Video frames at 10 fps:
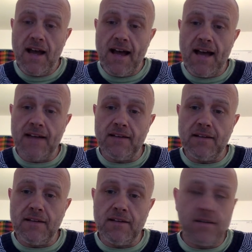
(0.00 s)

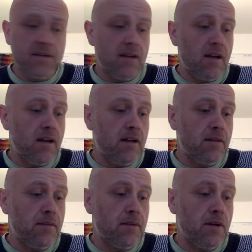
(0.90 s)
and
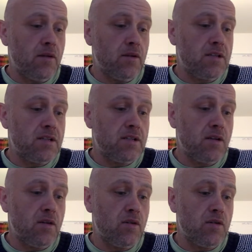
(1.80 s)
I was
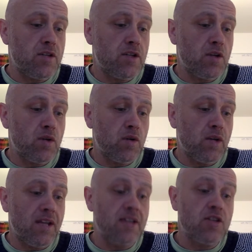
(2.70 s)
told to
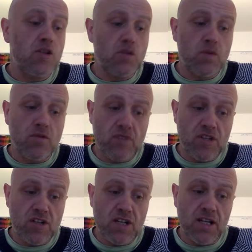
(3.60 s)
get in touch with
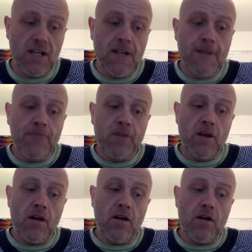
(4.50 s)
Richie
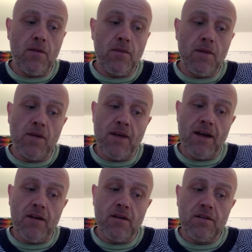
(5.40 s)

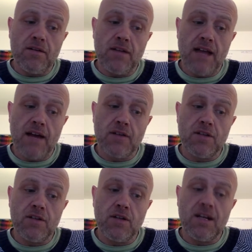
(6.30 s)
about how
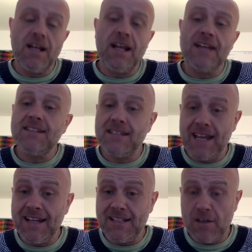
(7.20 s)
to collect
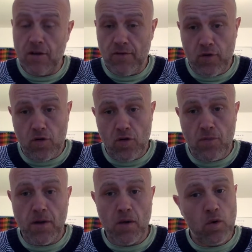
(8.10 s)
data for
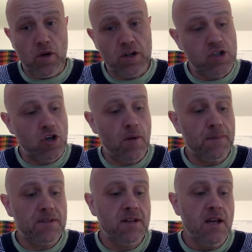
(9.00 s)
my
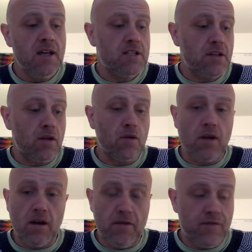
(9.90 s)
workshops, so
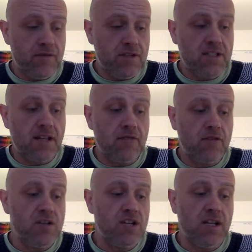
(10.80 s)
I've sent
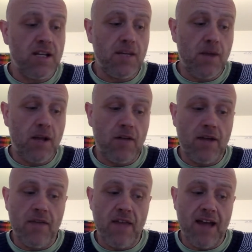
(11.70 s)
Richie an email
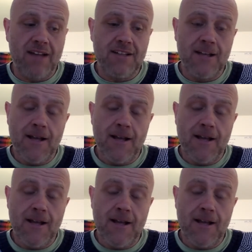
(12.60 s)
around that.